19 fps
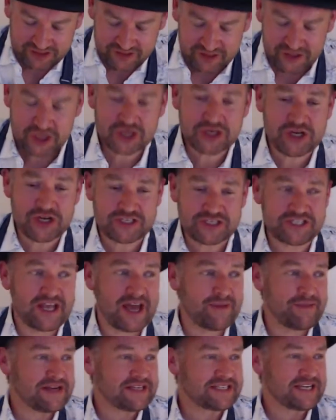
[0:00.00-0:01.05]
The good news is
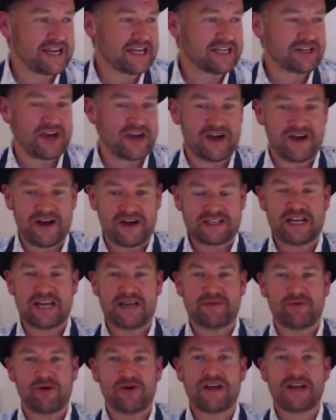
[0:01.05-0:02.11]
that means the kids are
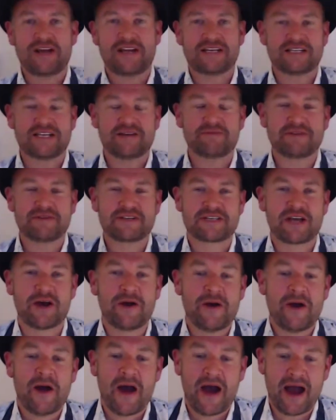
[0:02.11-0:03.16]
asleep or nearly asleep.
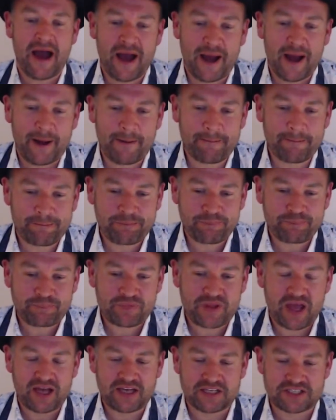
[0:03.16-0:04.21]
So,
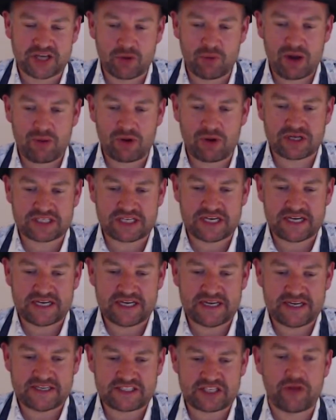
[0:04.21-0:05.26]
so where was
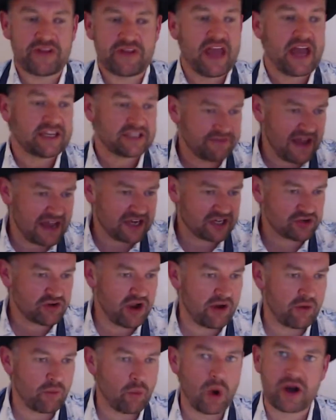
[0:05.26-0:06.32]
I? So yes, the
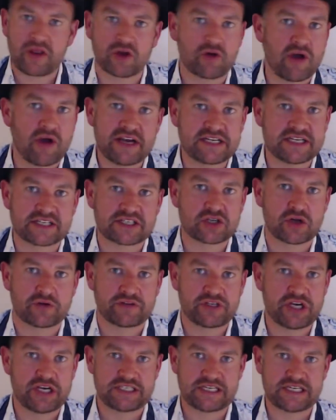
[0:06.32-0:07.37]
Vacherin, one of the greatest
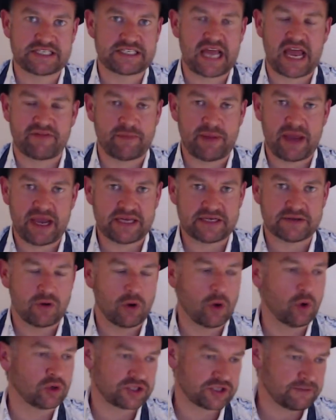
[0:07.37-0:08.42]
soft cheeses ever made.
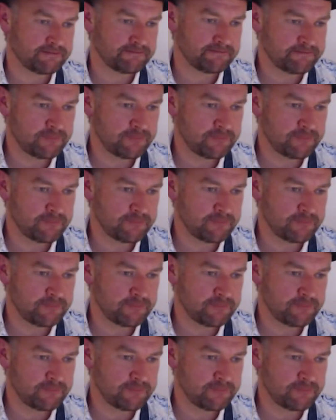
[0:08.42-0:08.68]
Awesome.